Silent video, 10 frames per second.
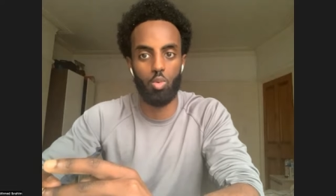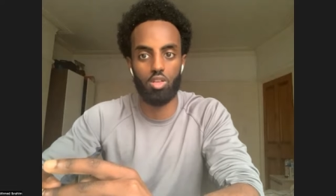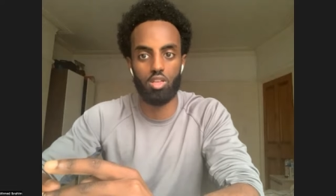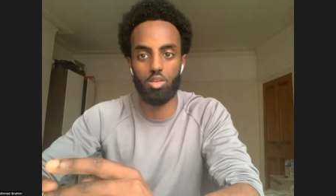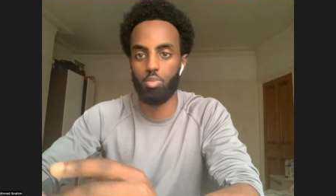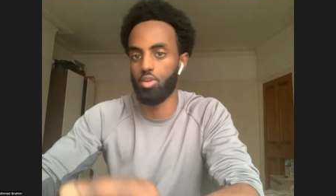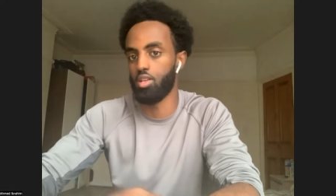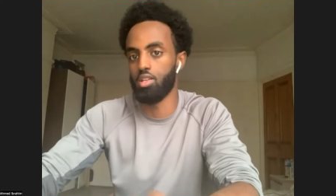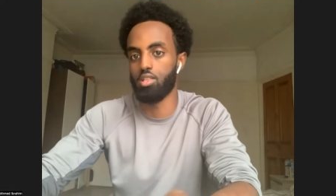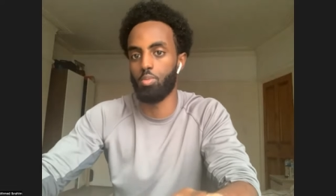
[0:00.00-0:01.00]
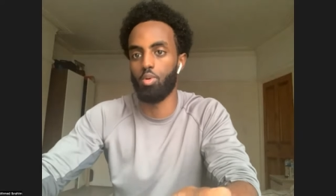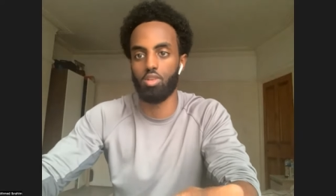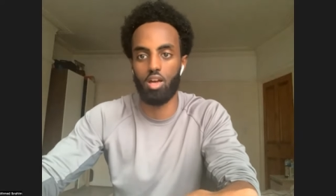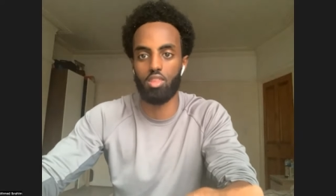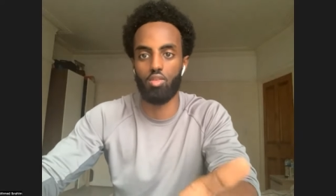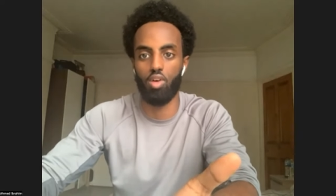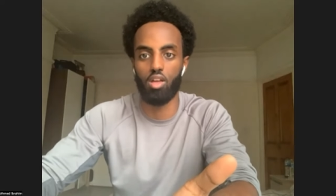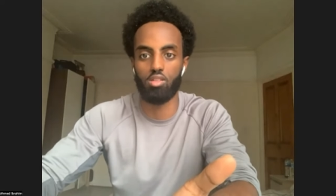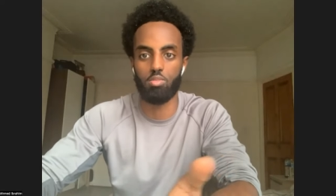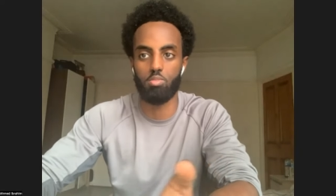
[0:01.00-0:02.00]
are the ones that you put in, you need to put your hand
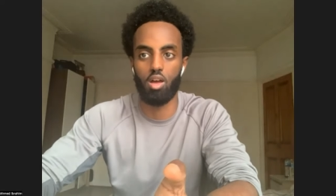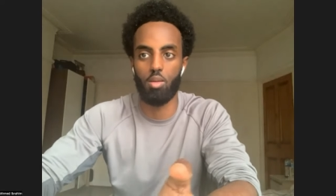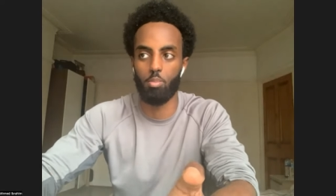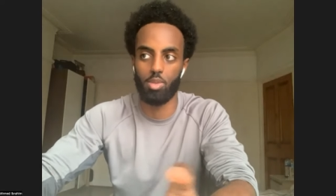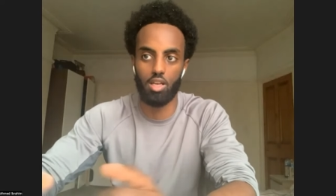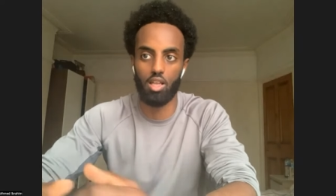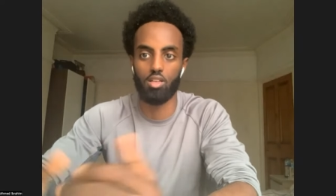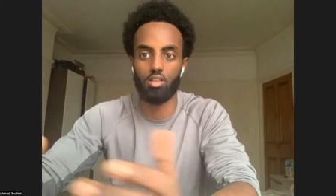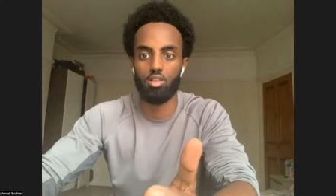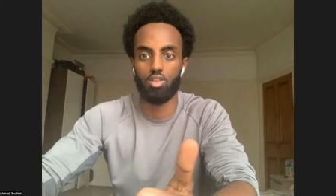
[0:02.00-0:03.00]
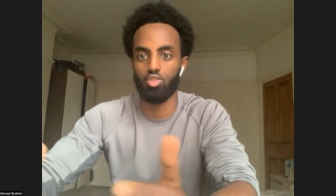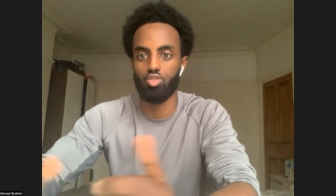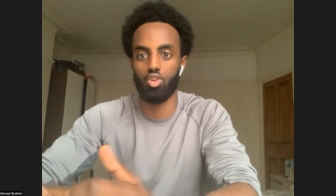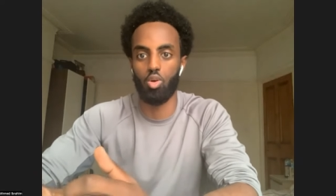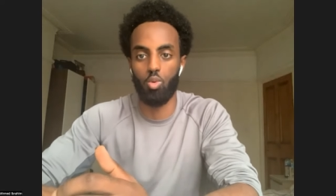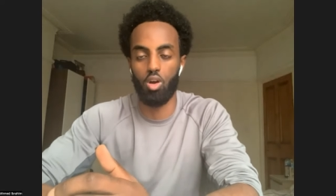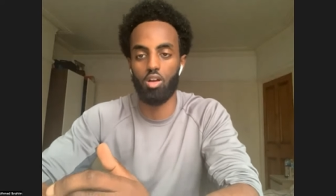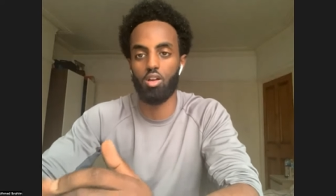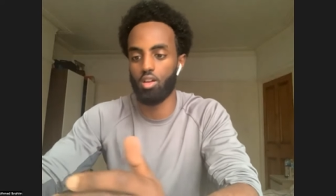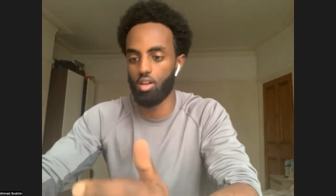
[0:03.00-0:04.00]
around them and be like, do you know what?
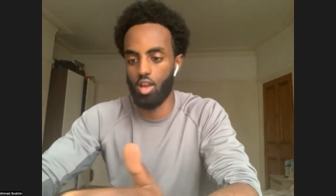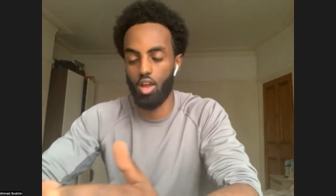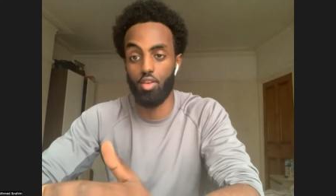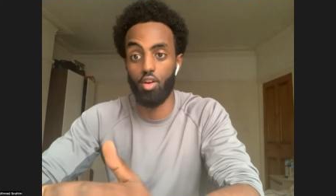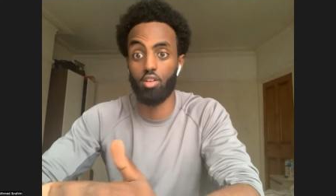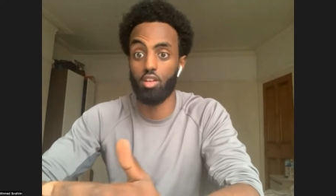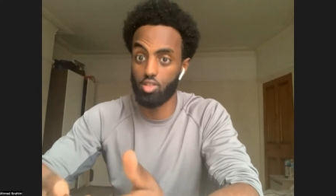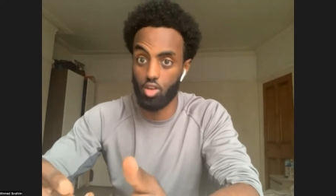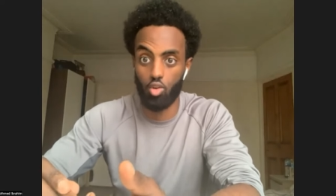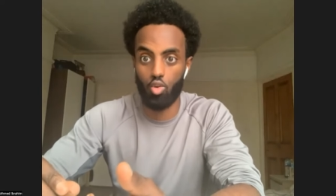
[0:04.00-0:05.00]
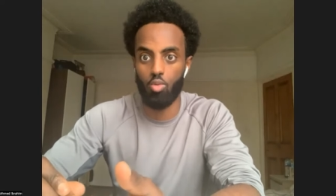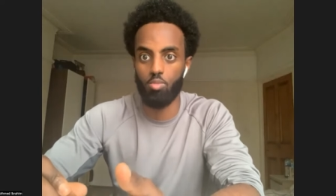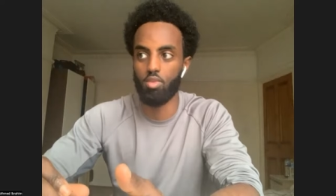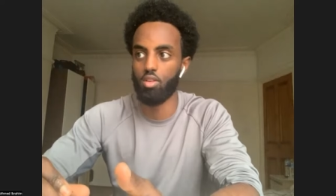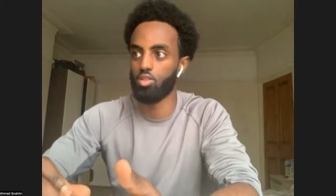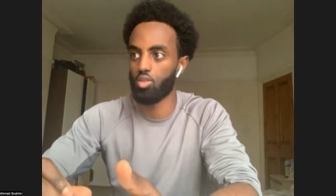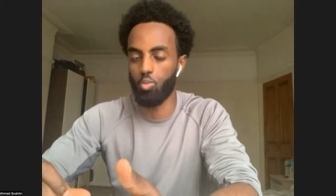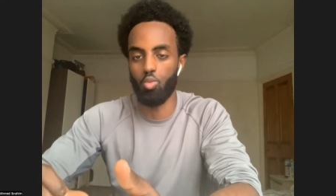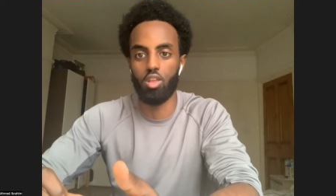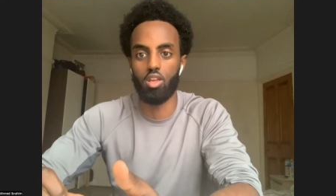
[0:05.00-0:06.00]
Carry on. It's gonna come.
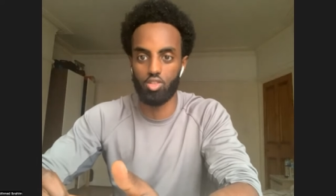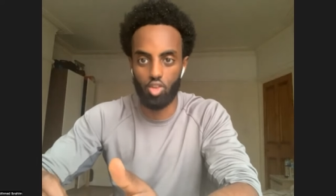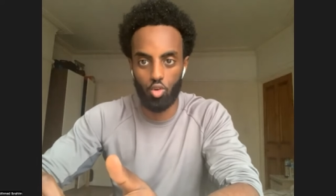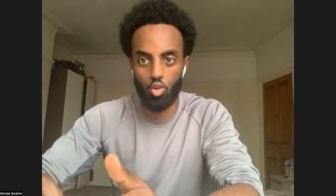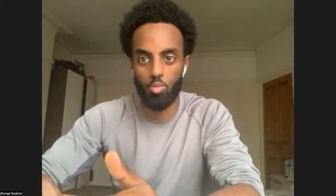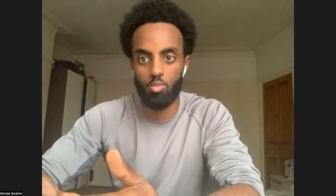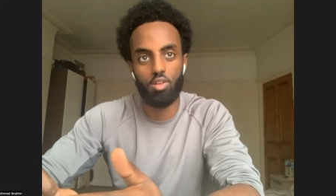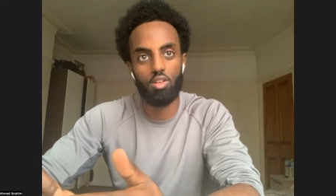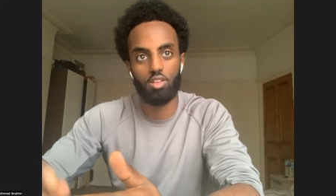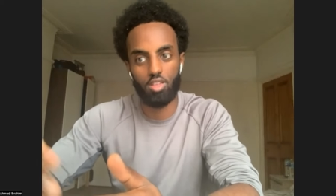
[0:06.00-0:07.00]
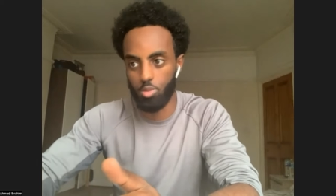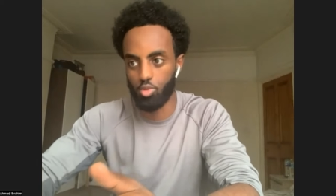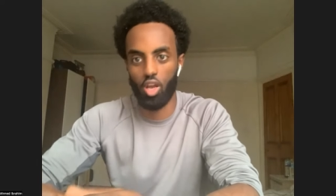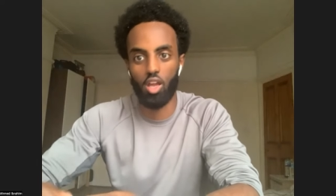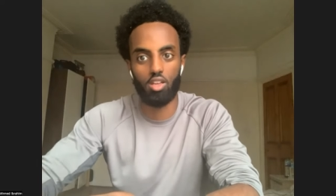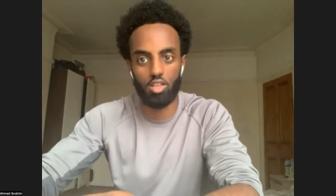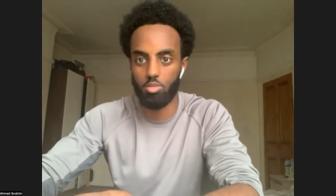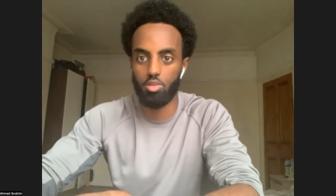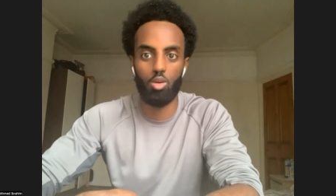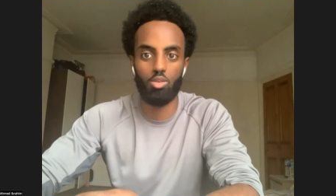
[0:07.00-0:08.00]
Don't worry, it's gonna come. Keep trying,
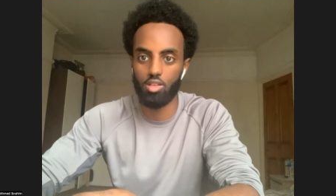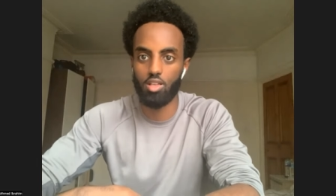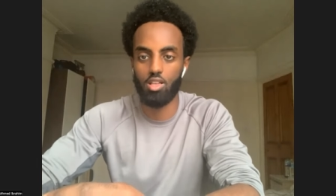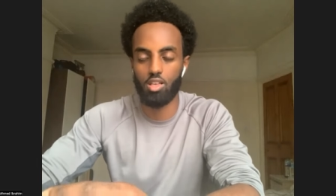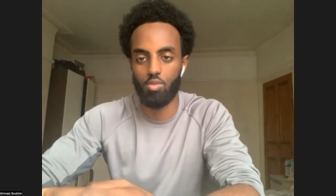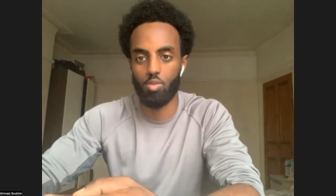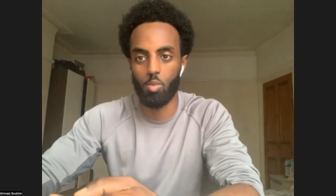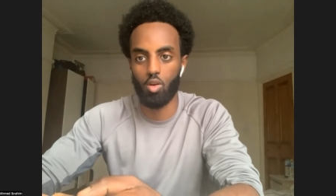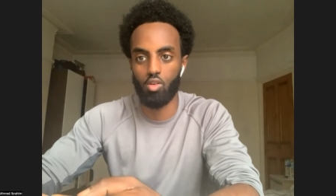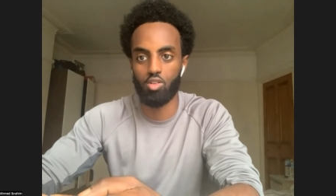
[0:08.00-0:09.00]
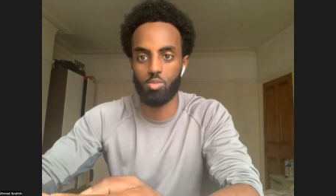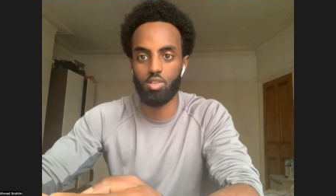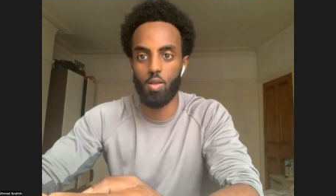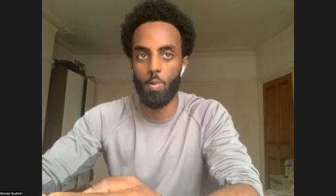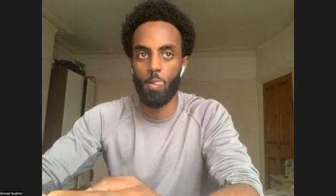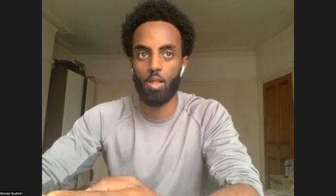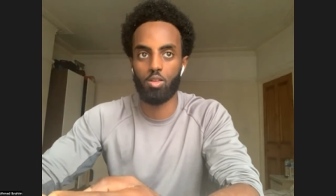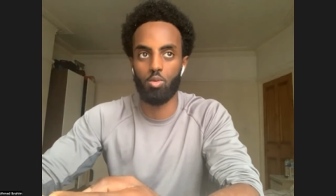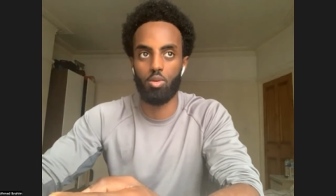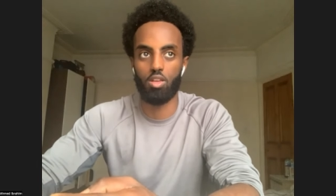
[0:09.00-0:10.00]
keep going. You need to give them encouragement.
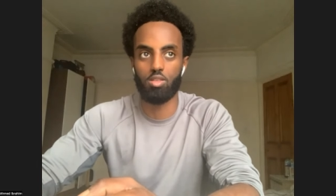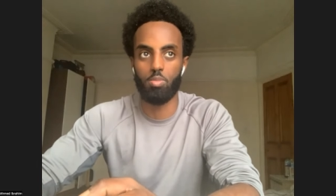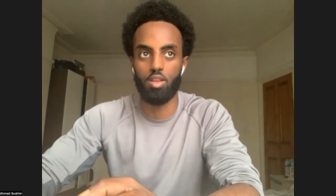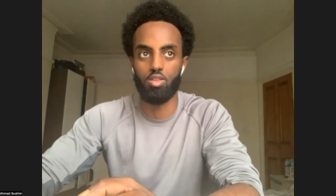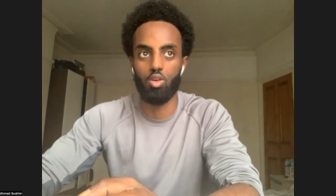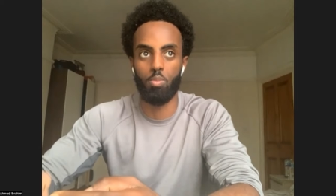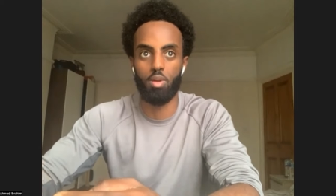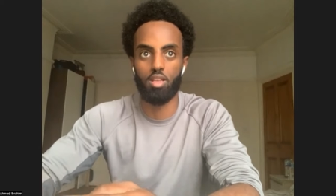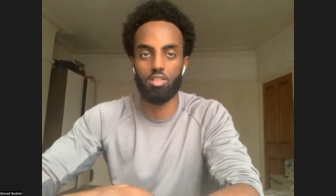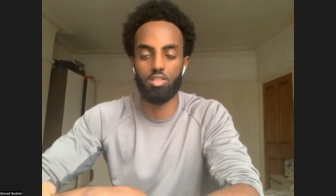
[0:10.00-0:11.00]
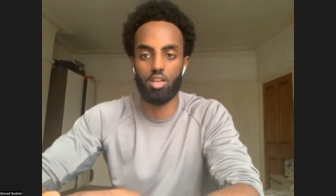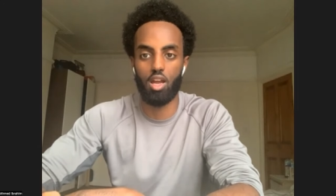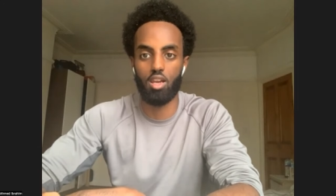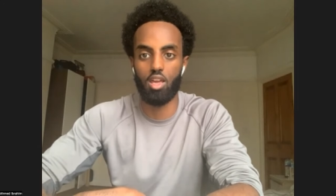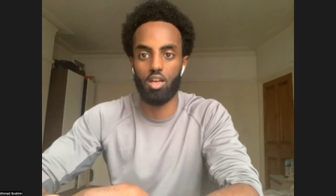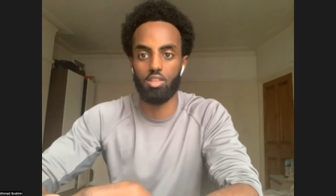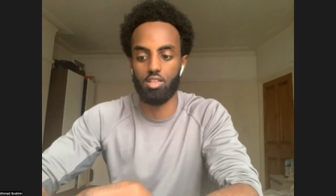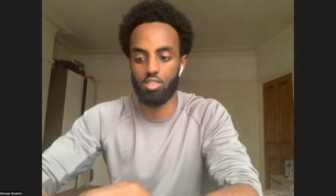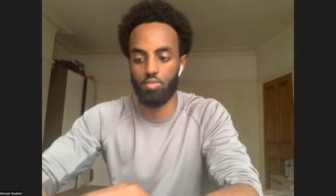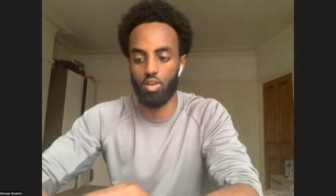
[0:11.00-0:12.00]
So it's a bit your ability to kind of
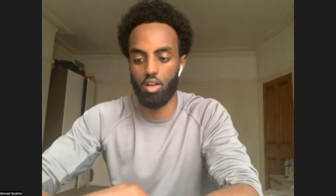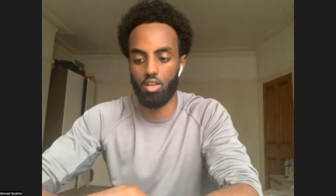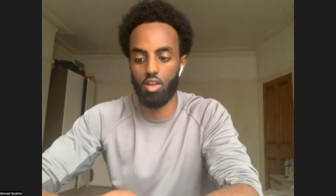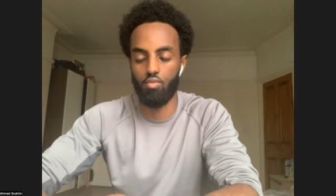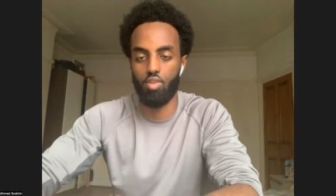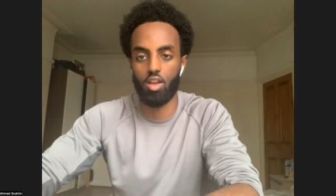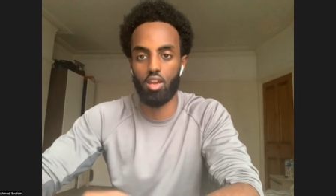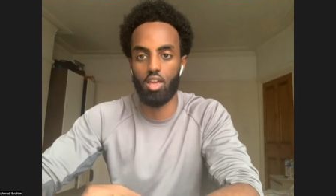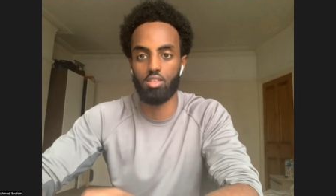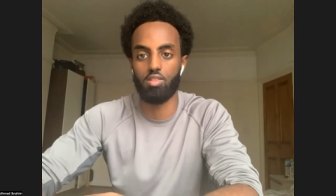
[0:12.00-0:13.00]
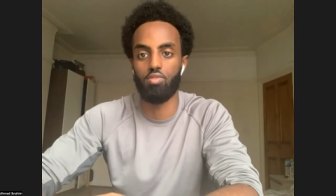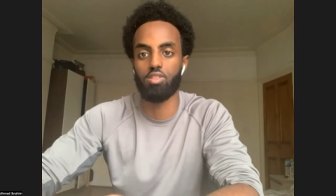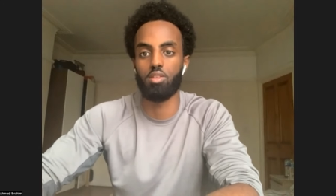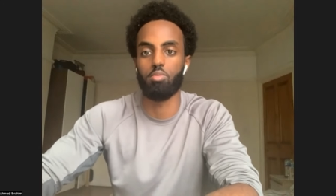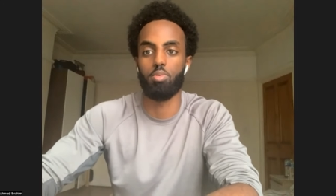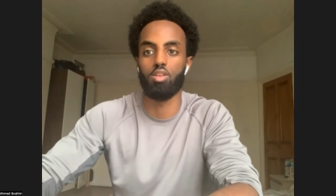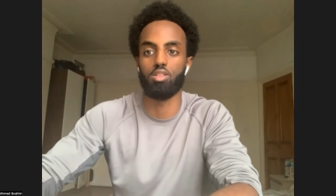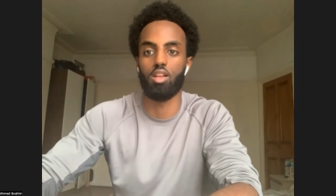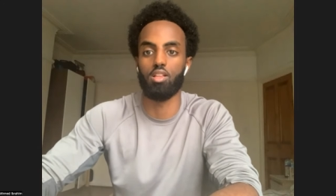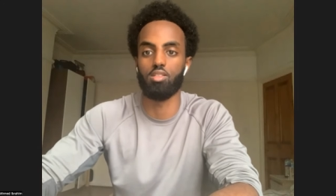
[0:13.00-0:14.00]
identify and recognize different type of
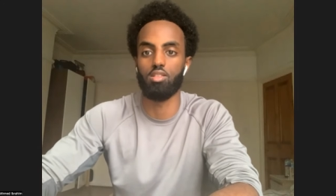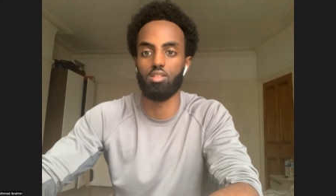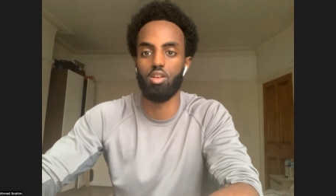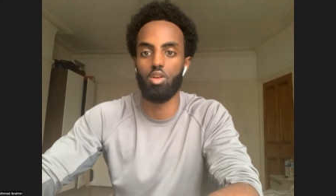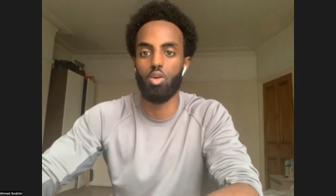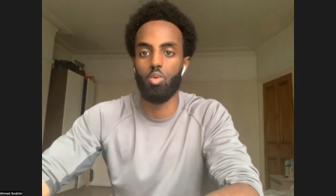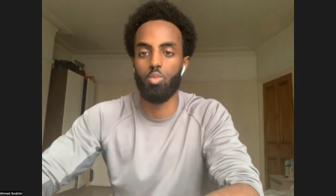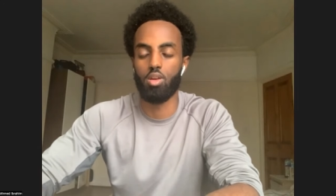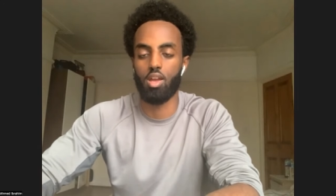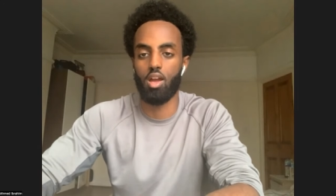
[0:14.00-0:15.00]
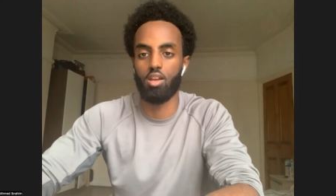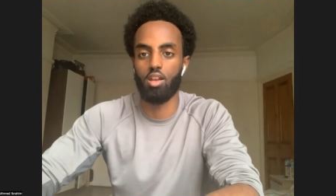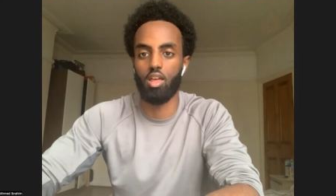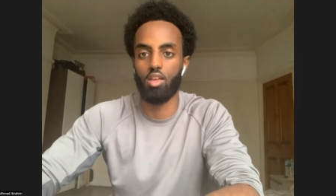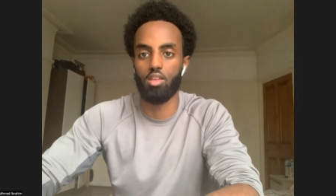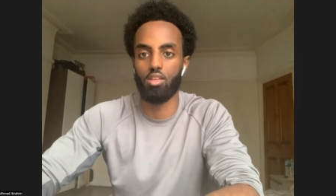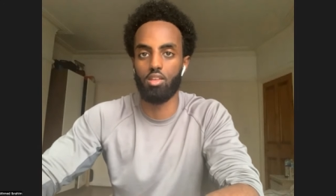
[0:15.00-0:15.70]
personality. We kind of like